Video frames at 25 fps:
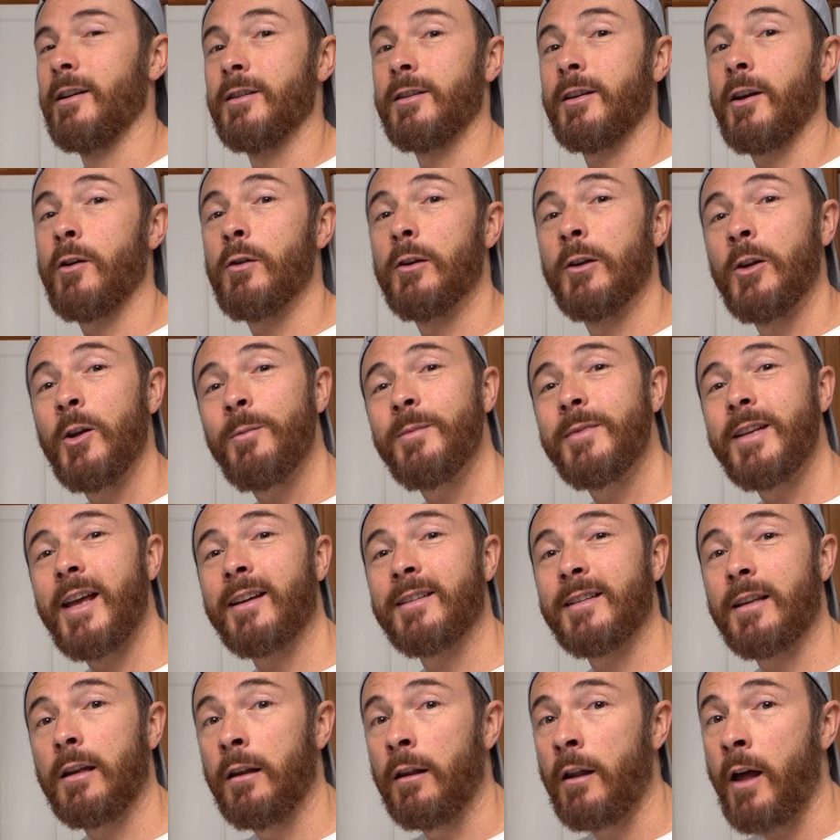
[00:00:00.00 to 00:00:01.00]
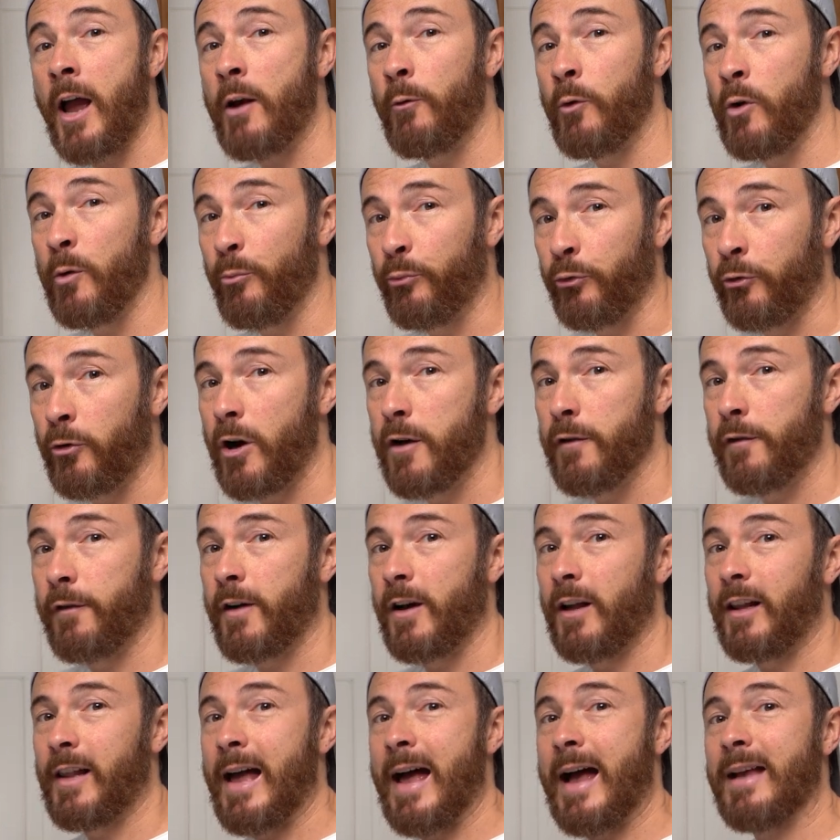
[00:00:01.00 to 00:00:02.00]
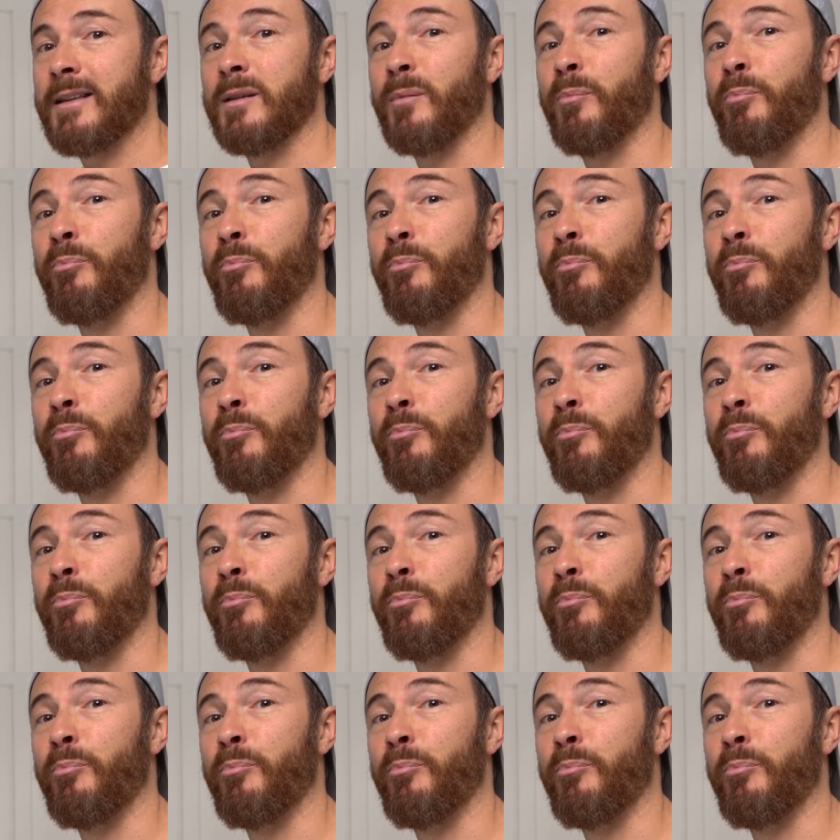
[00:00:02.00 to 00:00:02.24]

So Loupedeck's Lightroom profile has a